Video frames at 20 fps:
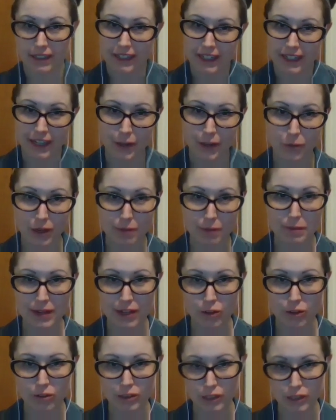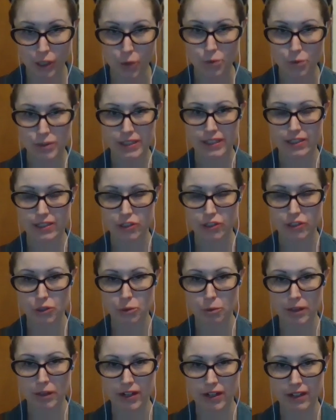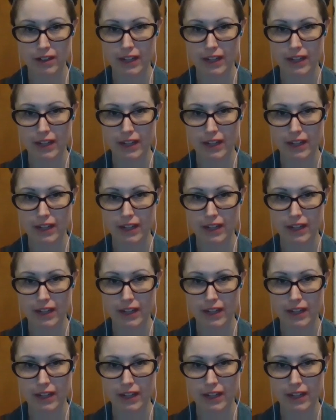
I can't wear my own clothes into work.